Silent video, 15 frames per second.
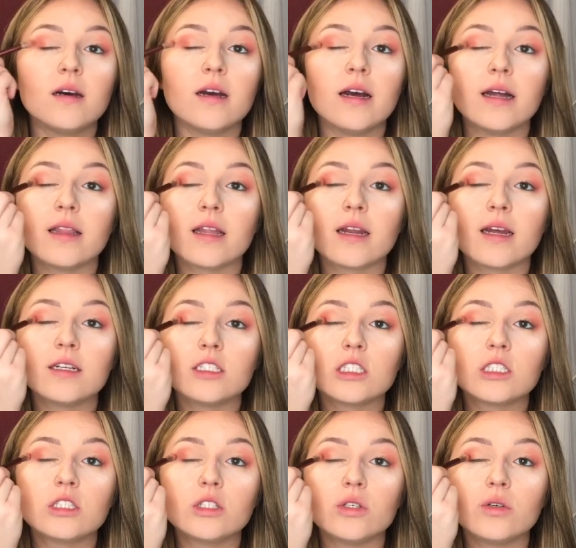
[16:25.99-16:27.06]
And then I
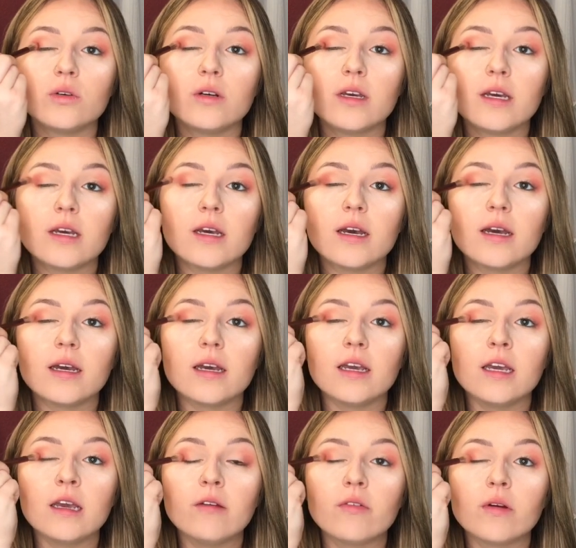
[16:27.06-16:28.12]
just do
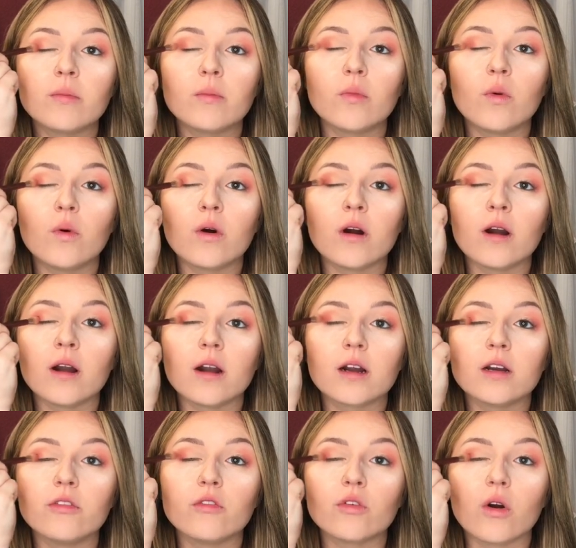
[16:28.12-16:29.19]
even more
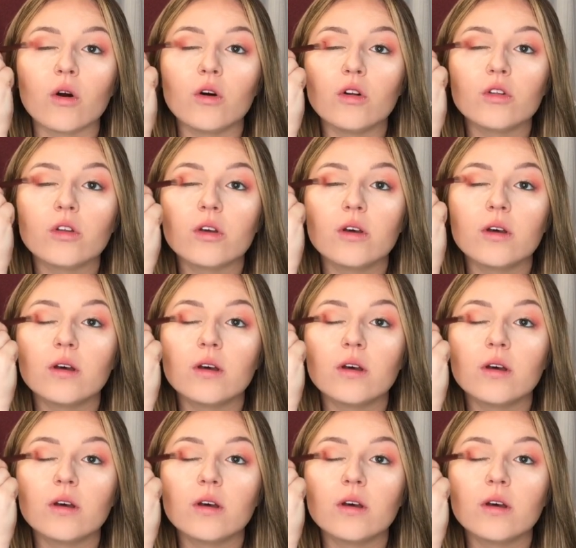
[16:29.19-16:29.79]
controlled.